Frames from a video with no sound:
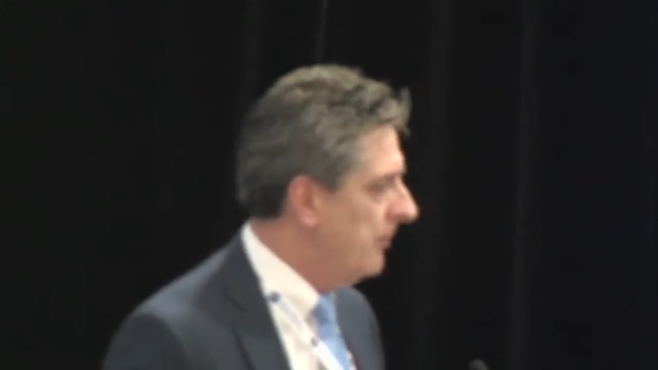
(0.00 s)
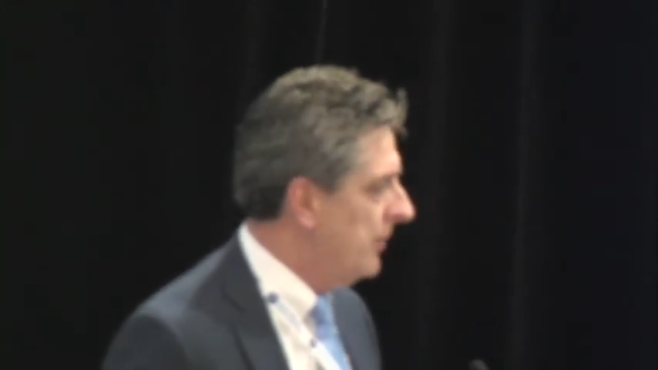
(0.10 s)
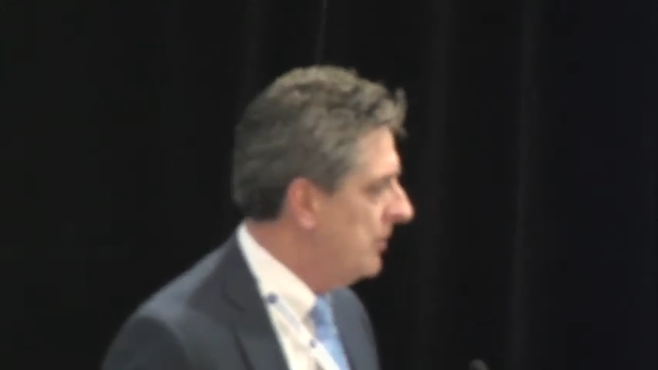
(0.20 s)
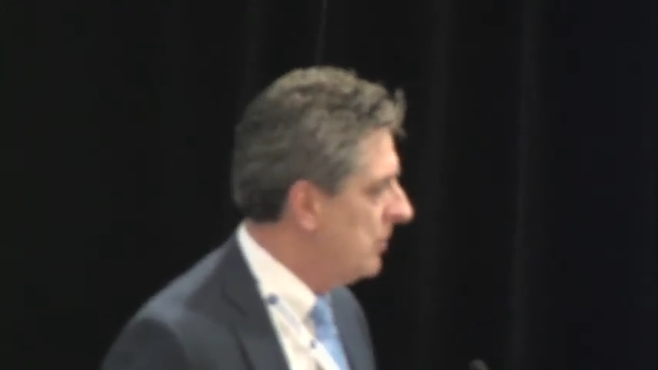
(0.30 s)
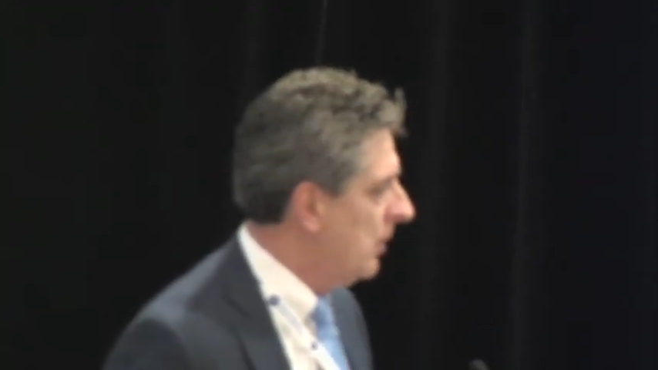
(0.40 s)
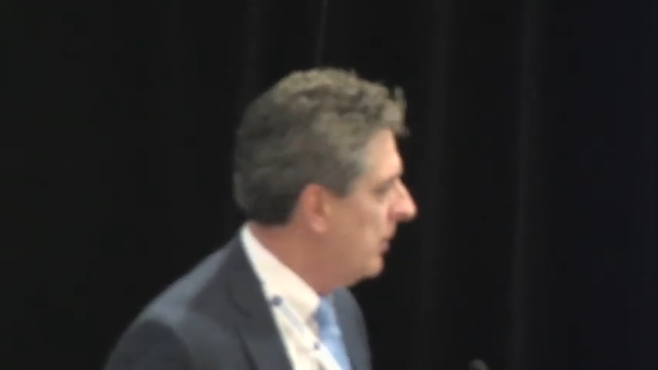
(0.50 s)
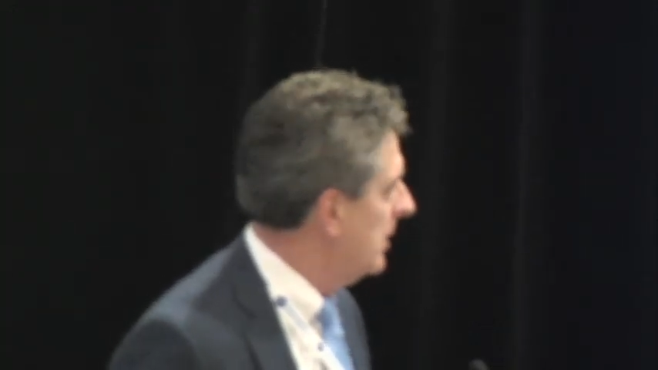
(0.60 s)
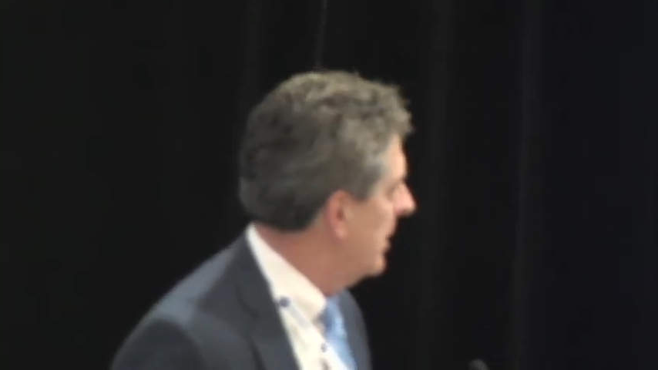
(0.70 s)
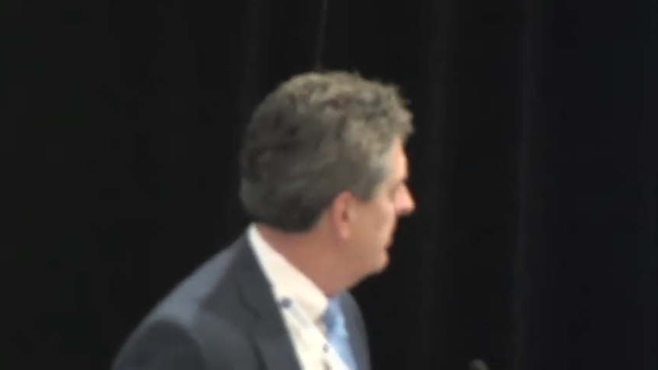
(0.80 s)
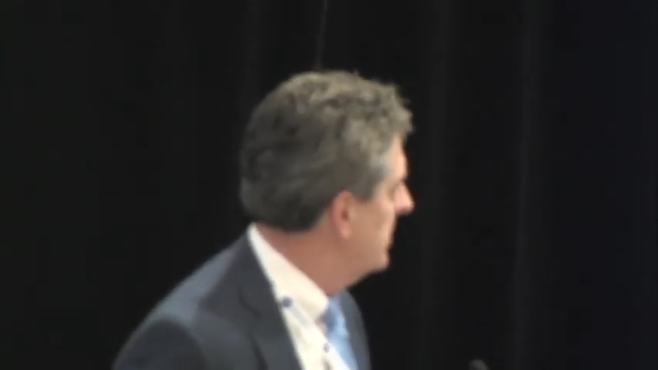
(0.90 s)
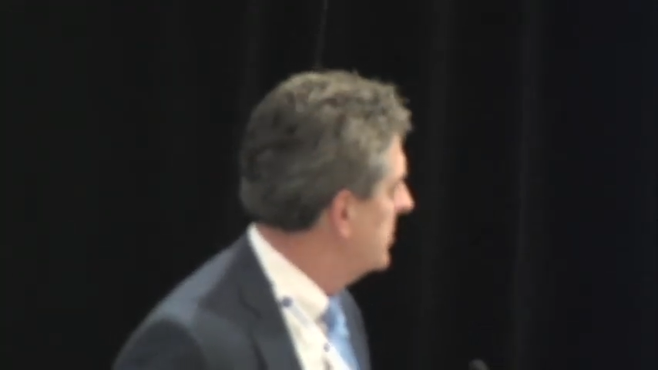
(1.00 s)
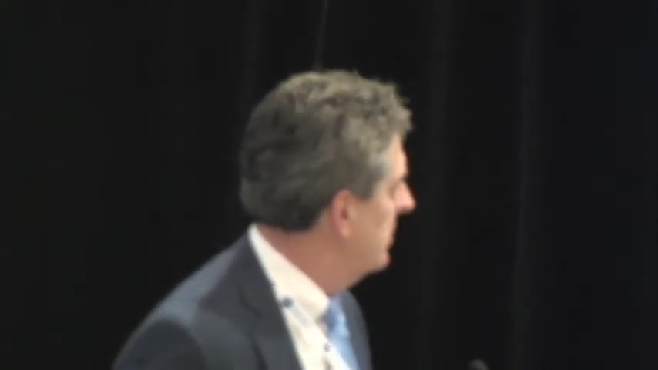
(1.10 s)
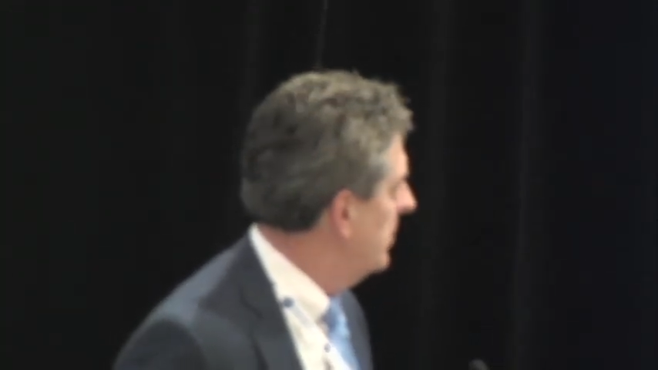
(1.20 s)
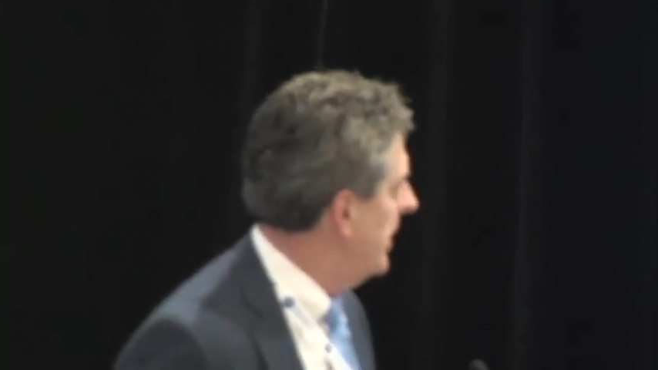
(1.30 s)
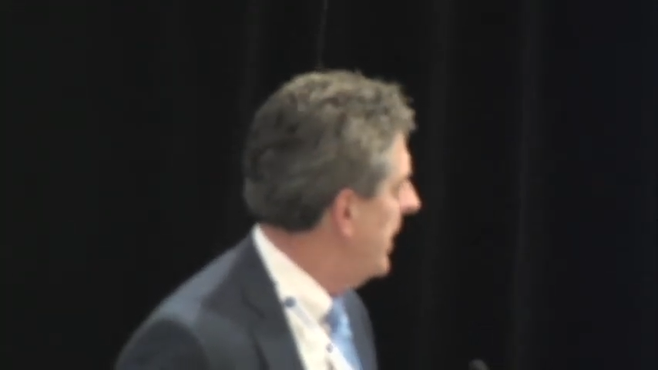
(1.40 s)
These are all the alignments
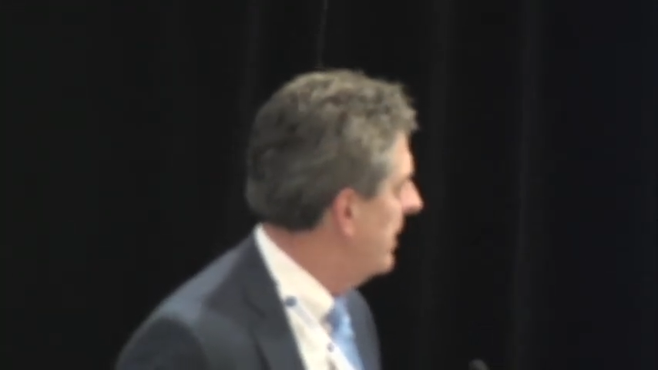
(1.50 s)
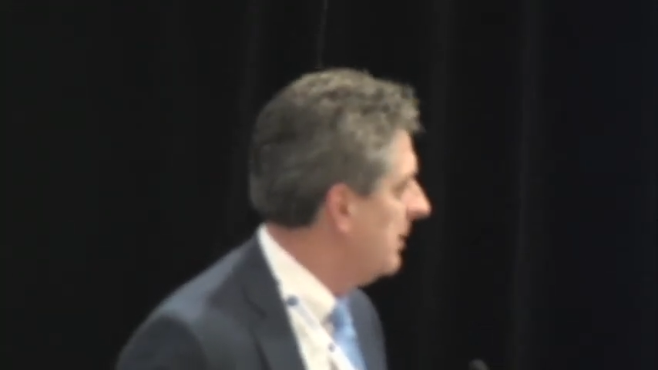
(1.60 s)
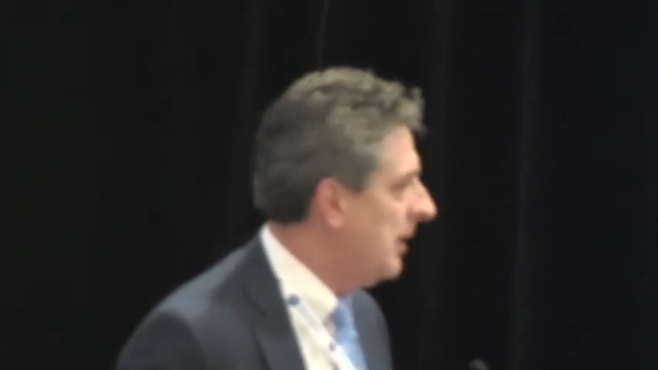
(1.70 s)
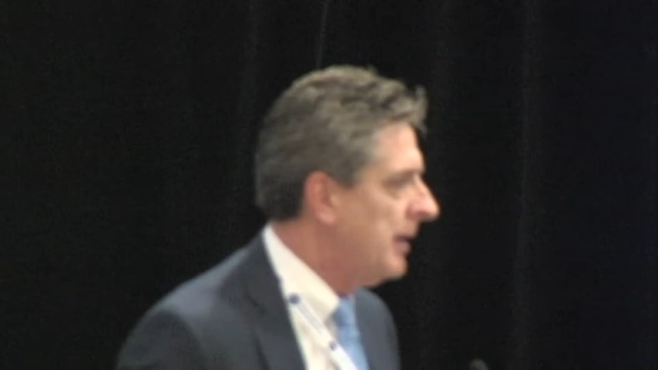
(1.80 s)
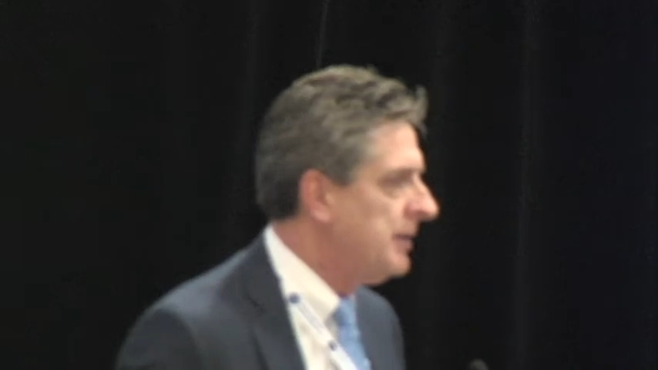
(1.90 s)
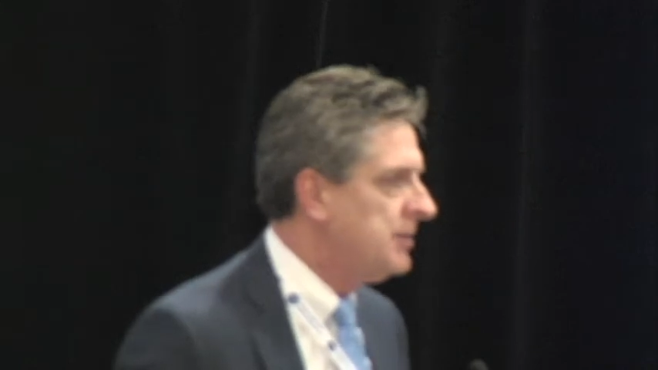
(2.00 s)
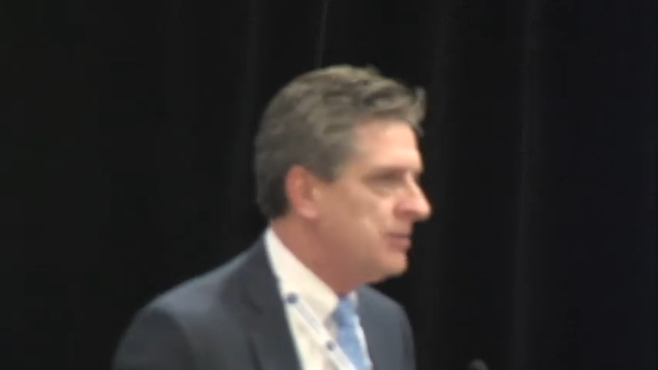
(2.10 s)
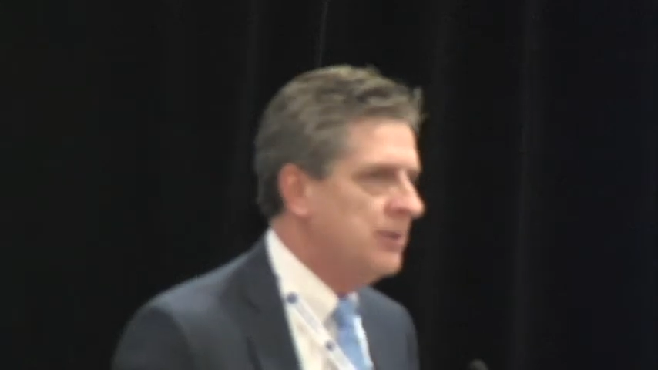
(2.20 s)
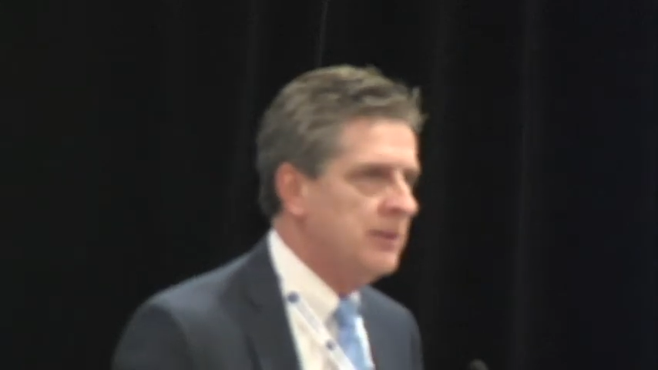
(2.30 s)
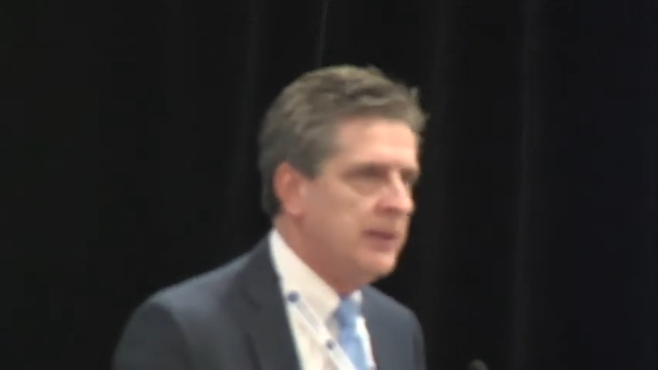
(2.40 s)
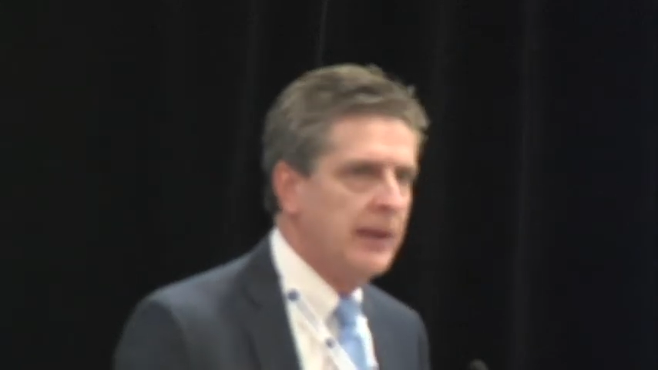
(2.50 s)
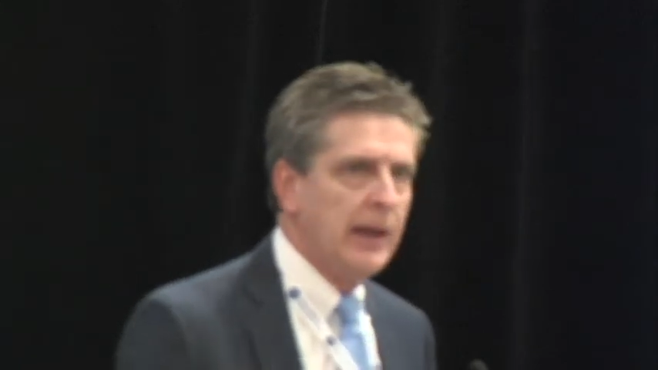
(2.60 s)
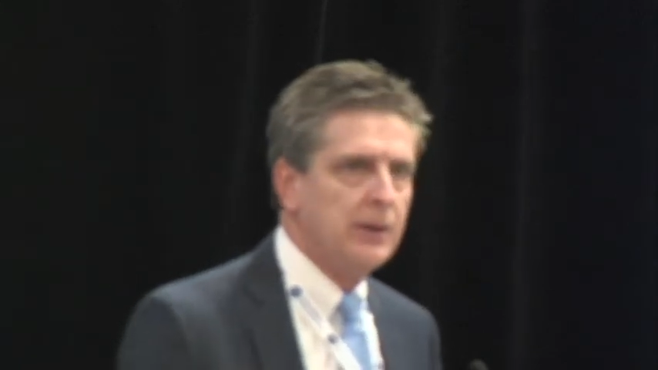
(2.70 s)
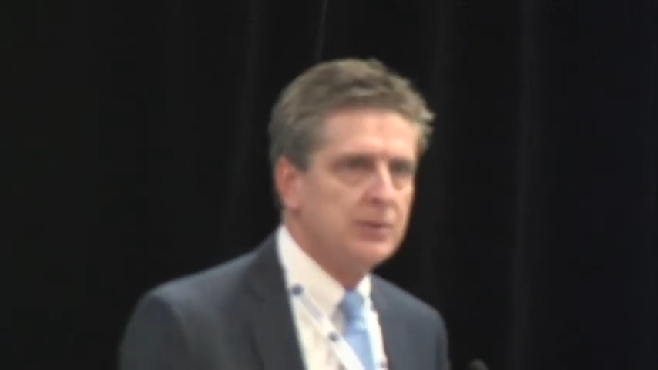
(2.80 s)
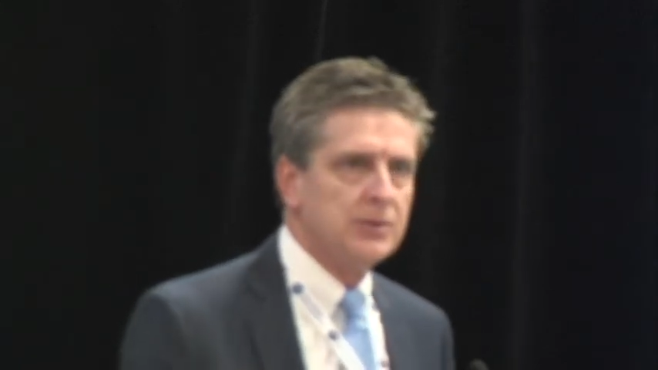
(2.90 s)
that we analyzed
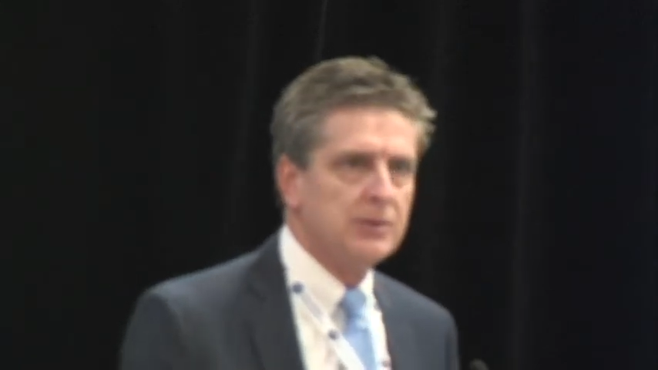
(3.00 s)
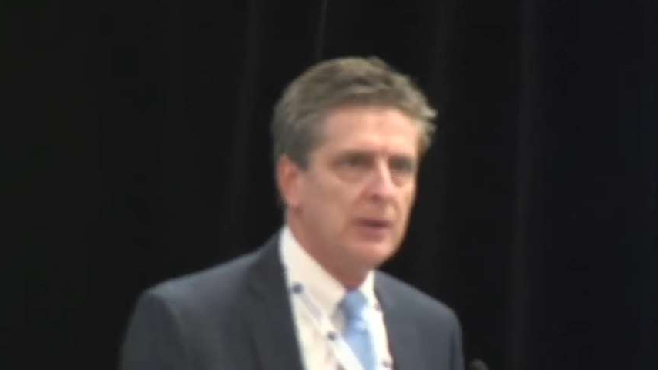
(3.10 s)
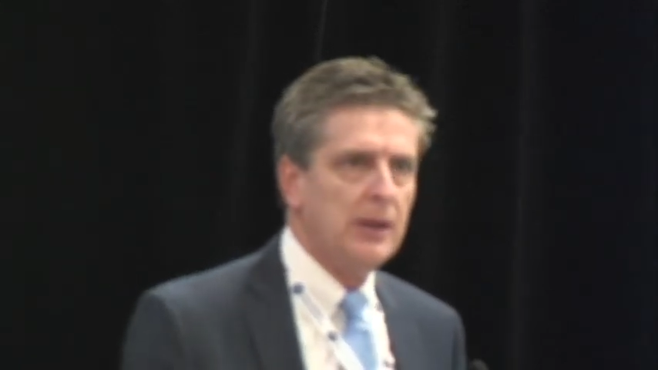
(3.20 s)
in-house.